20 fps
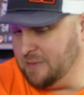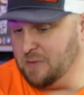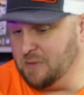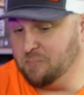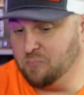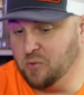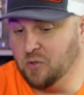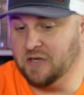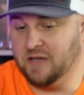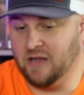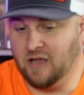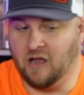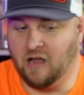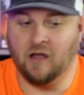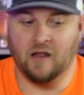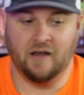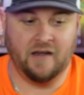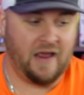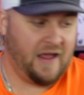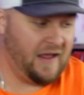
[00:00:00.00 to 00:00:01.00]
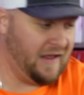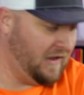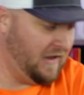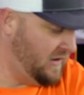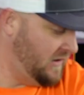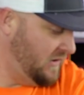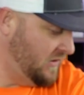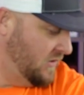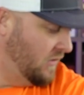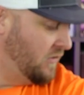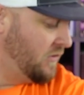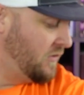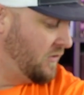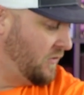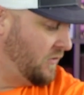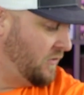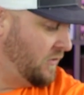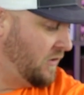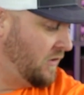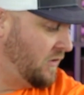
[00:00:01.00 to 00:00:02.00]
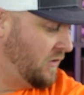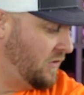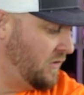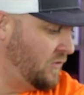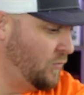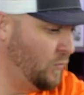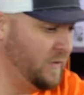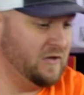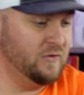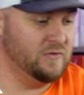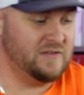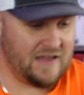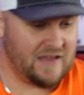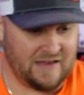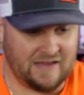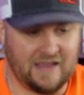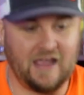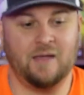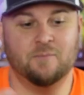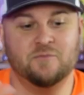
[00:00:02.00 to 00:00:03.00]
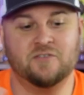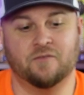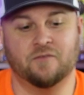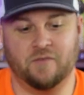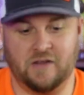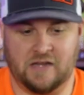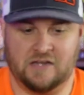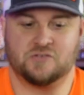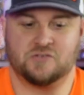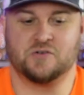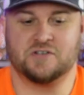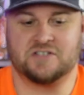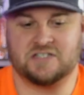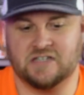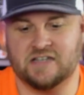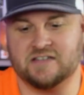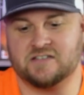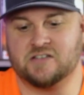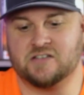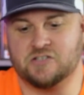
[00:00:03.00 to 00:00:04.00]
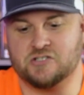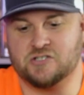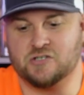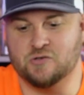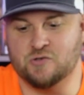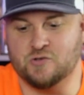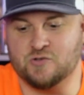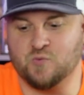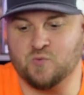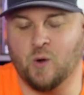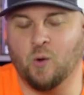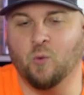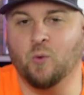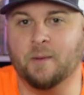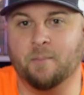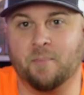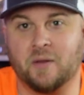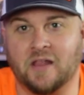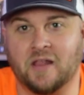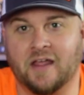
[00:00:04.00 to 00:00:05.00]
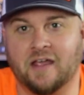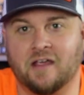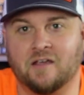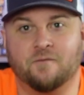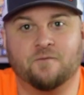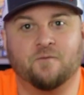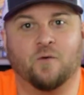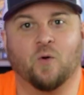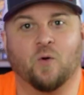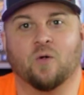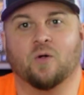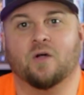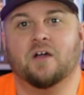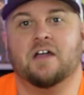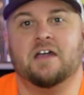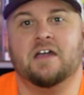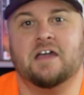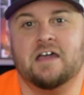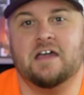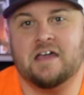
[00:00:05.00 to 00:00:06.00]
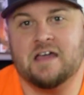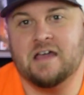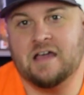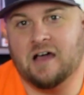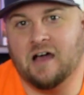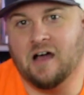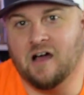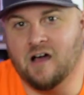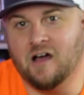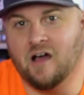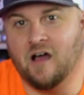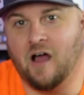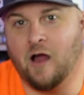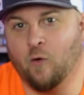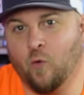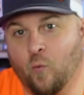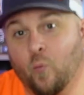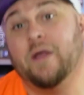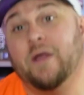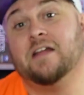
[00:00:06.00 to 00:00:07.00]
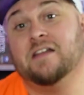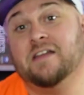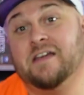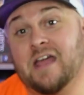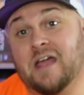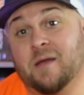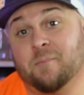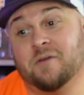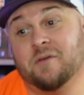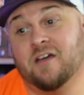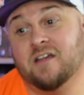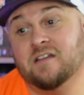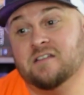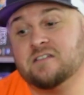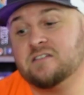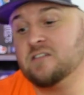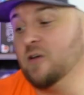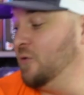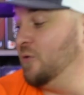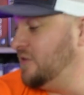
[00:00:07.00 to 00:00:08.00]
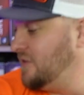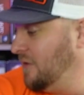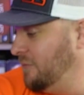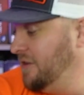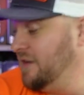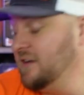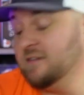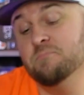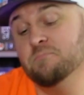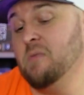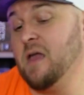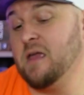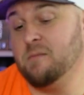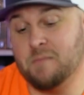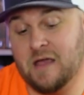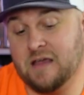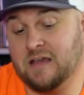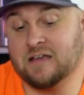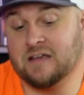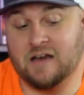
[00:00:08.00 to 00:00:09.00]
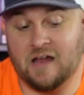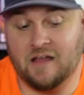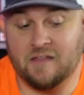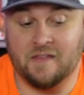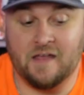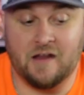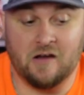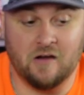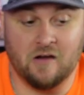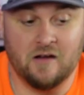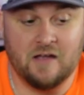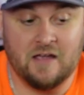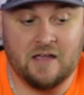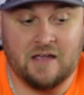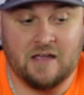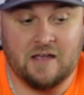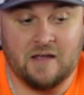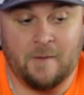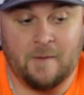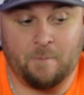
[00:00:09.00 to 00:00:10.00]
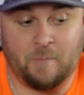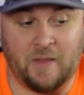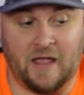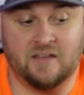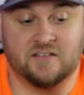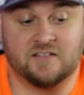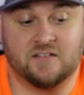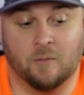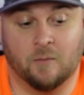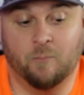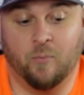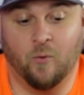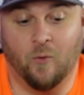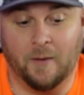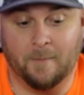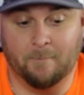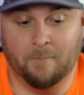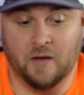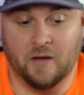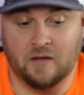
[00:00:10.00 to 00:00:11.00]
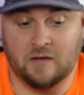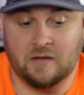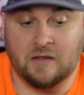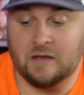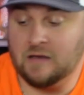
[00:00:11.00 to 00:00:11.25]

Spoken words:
be putting on a... We use a games of interest list to choose what we play for our weekly game nights. So some of these may make it on there at some point, but